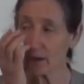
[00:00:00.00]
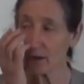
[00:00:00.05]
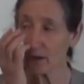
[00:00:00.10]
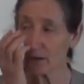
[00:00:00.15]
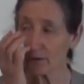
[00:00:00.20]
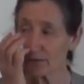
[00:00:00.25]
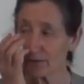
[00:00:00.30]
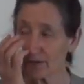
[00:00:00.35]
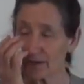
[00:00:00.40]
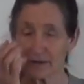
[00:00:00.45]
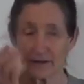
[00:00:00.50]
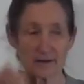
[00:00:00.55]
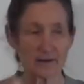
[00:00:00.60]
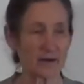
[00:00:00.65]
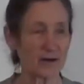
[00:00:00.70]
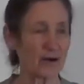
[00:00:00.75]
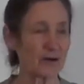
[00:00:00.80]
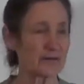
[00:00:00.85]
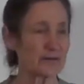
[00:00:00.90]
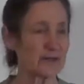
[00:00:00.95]
on the,
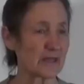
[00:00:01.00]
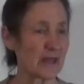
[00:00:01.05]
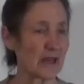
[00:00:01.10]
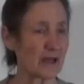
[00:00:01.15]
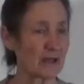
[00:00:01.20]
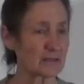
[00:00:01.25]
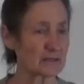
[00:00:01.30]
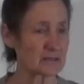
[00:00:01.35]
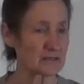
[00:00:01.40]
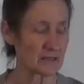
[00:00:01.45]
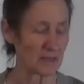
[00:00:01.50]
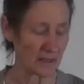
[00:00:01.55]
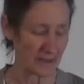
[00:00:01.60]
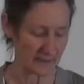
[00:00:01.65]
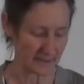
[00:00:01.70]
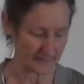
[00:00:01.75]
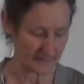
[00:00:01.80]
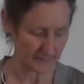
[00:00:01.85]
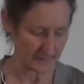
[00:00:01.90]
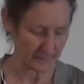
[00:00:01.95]
on the
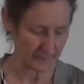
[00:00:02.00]
outside